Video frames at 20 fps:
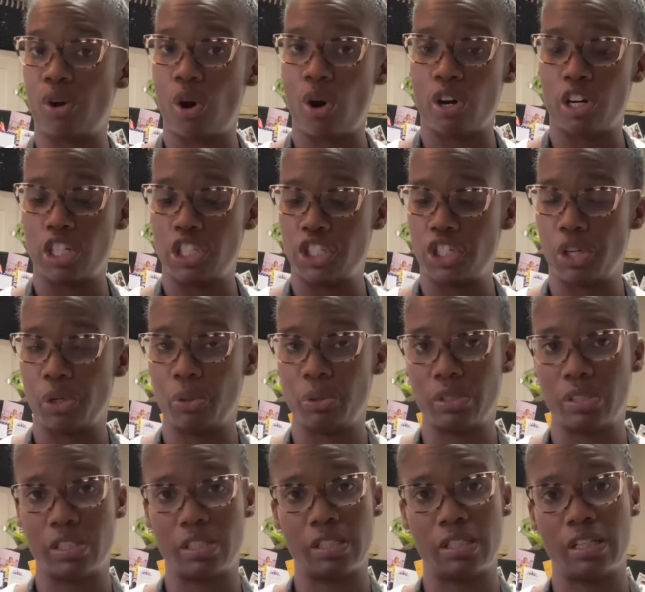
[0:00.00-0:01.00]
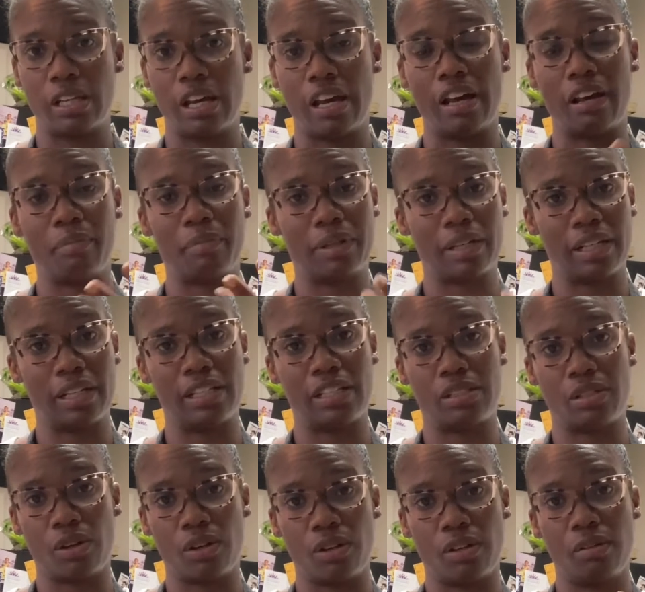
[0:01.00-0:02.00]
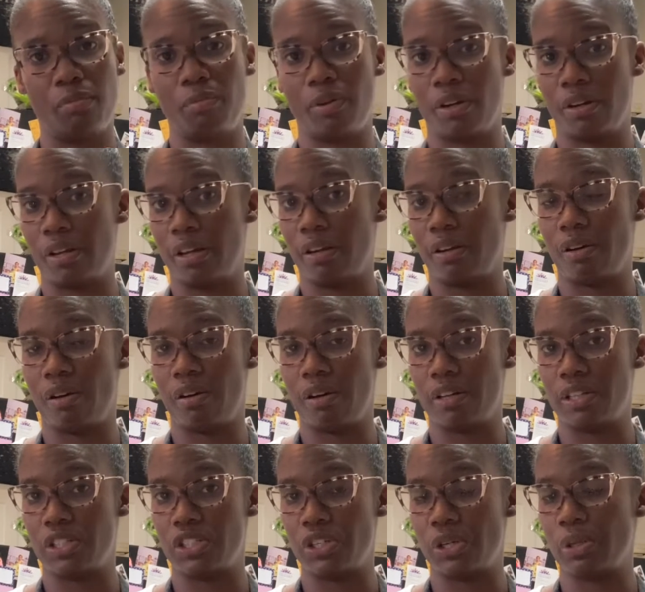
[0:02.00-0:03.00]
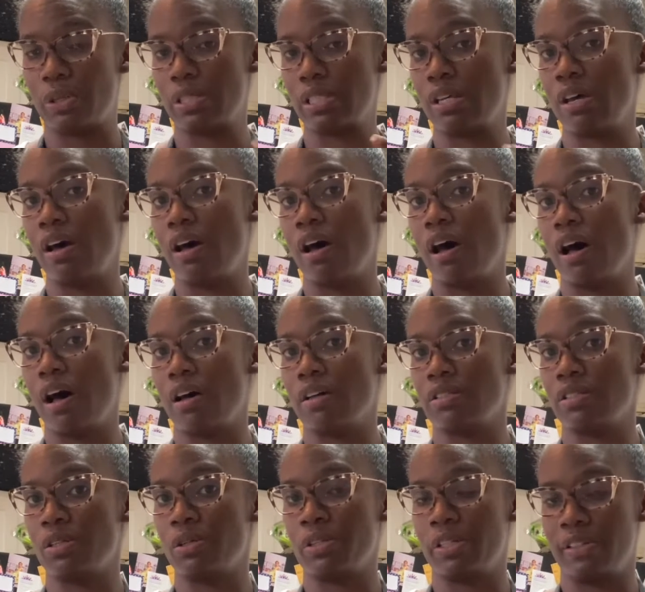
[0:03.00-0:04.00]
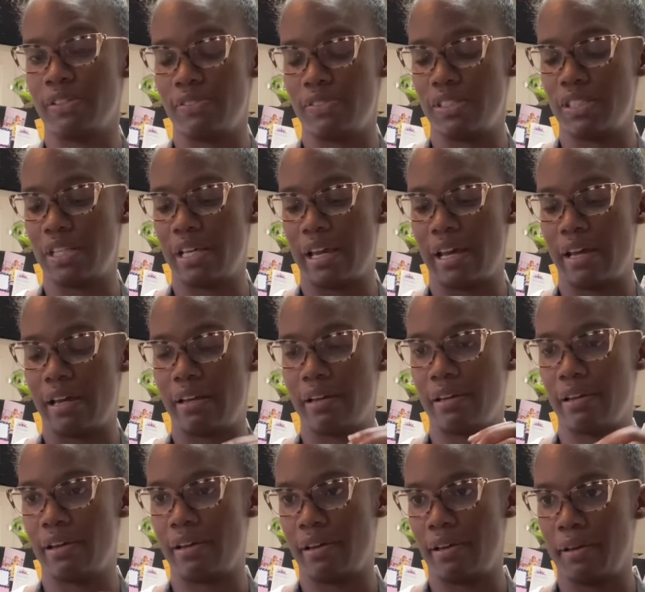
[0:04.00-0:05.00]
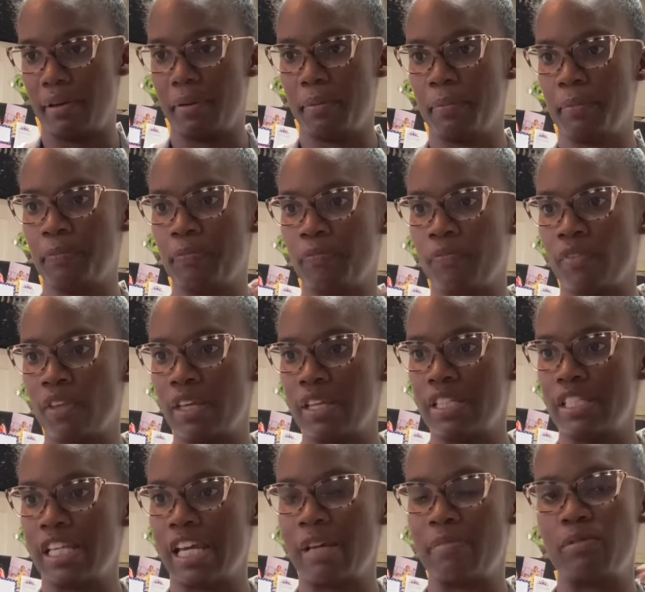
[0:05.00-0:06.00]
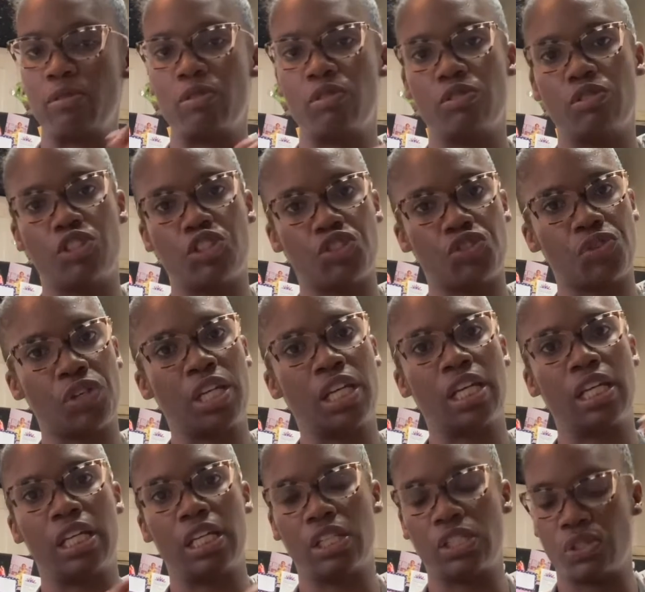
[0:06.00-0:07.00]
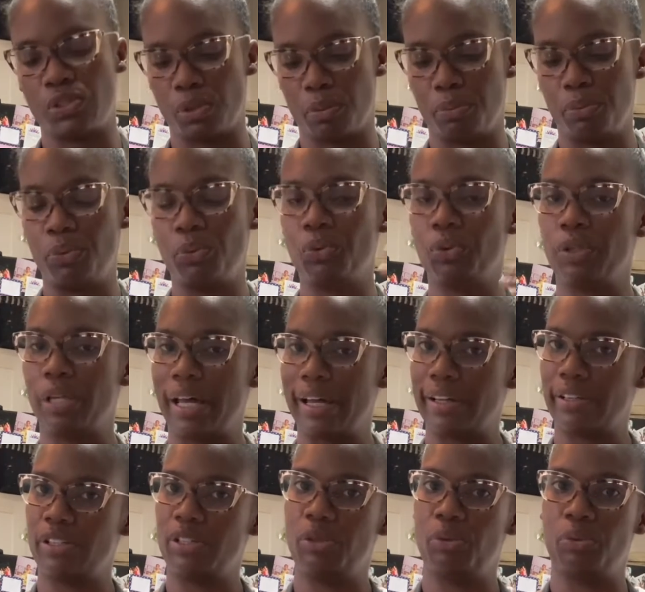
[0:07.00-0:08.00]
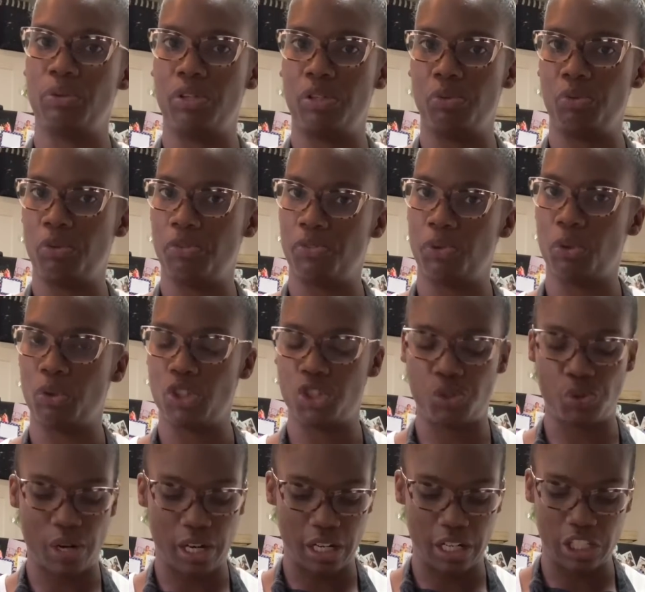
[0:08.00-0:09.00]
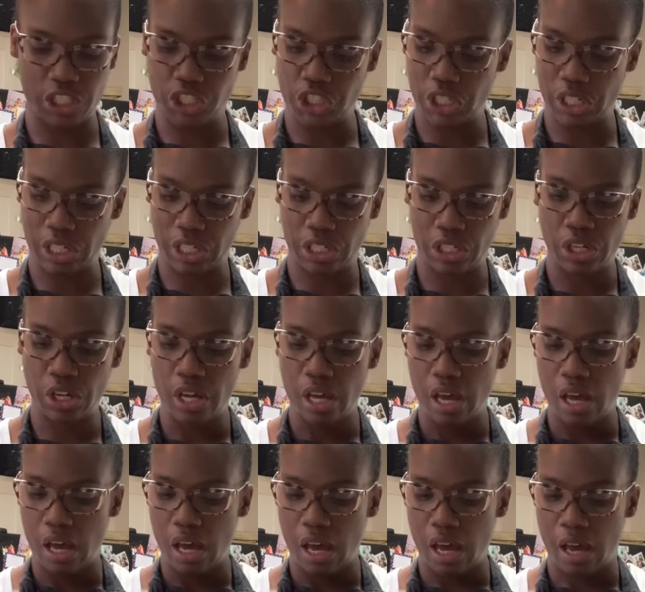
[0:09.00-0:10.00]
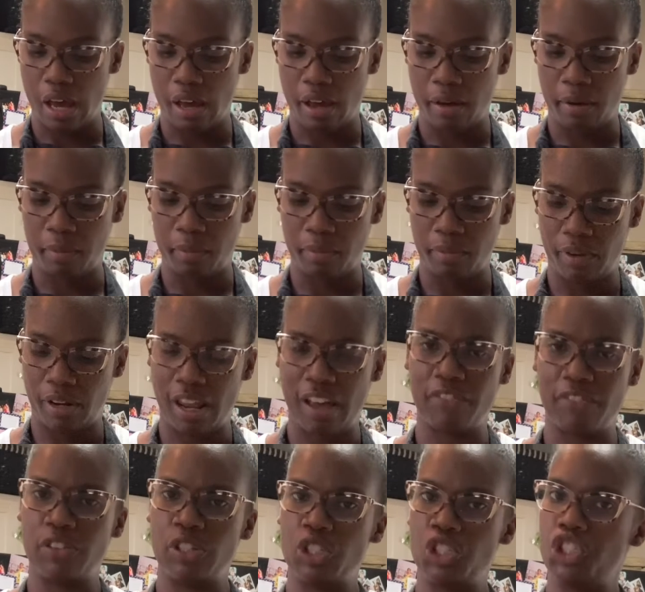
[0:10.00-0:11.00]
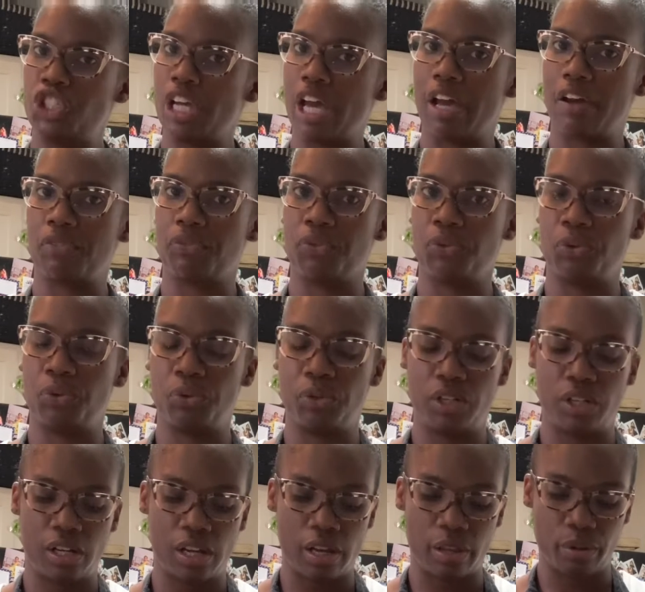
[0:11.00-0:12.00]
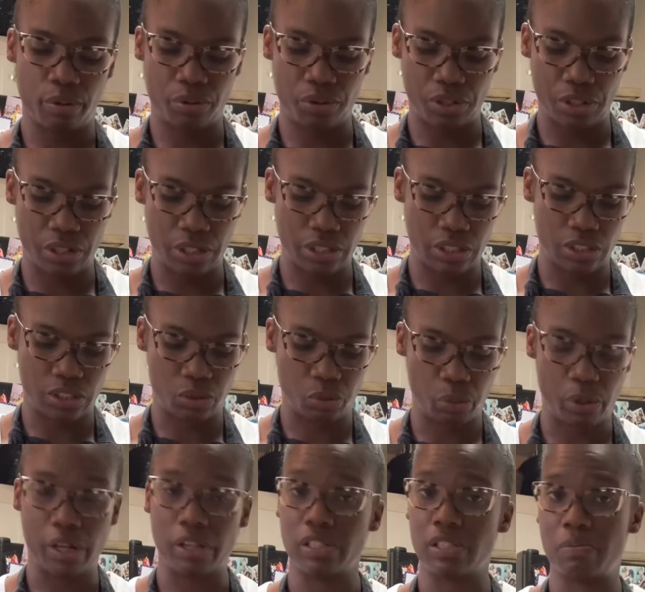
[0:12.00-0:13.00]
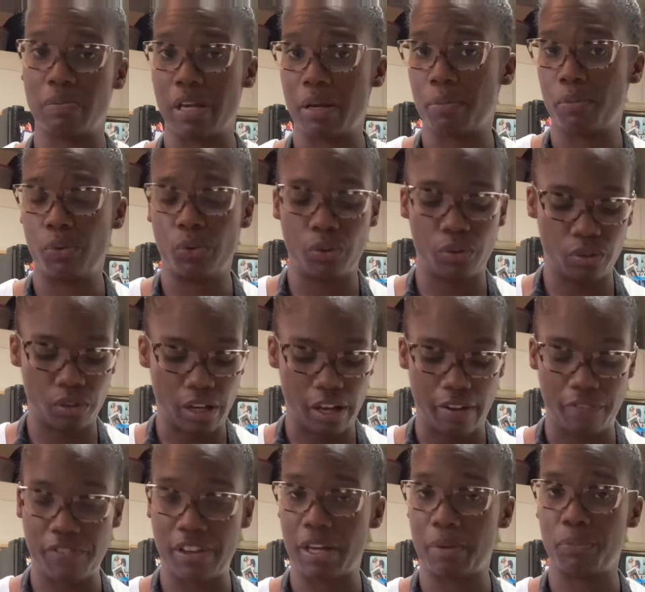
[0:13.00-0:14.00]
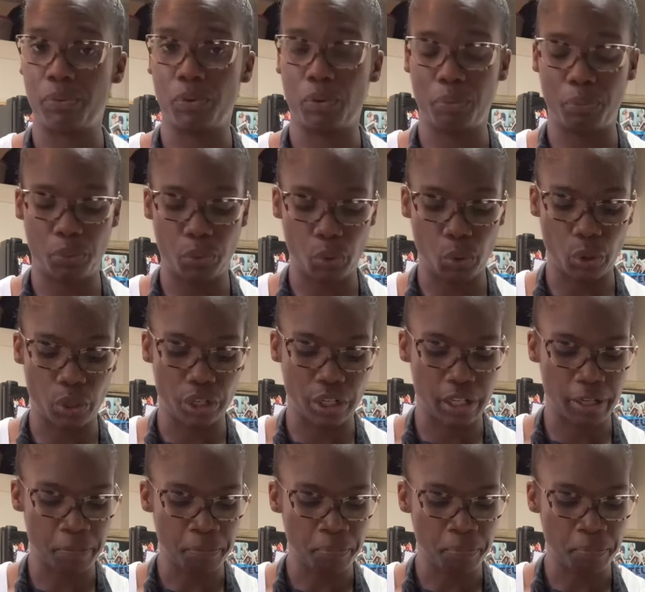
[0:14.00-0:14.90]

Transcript: artichokes because marinated artichokes also gives that same stringiness or pull like you would if you were shredding a chicken. And I've used jackfruit and other things as well to make fake pulled pork